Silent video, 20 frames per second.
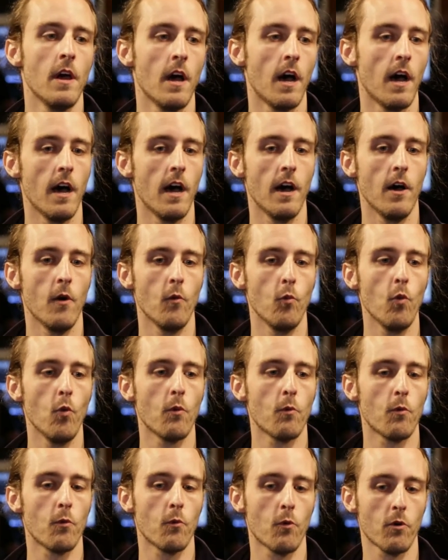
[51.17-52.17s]

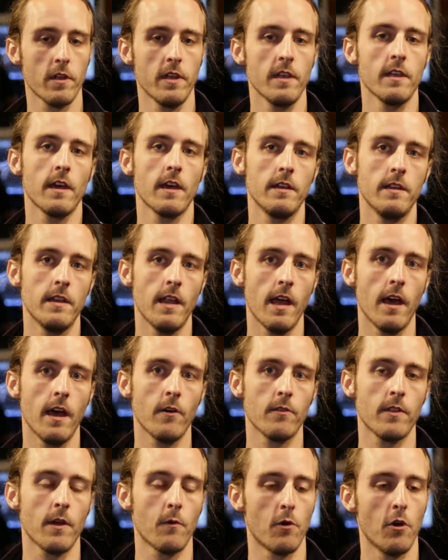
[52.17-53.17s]
What we're working on
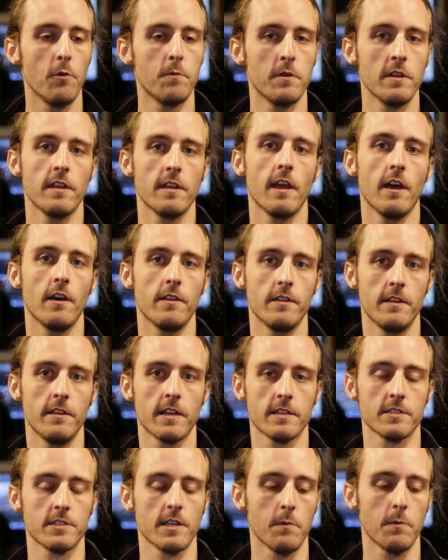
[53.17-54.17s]
now that we're hoping to get in the
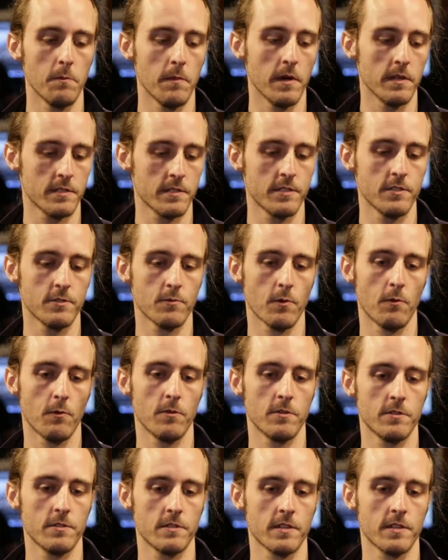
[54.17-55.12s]
next couple months is what we're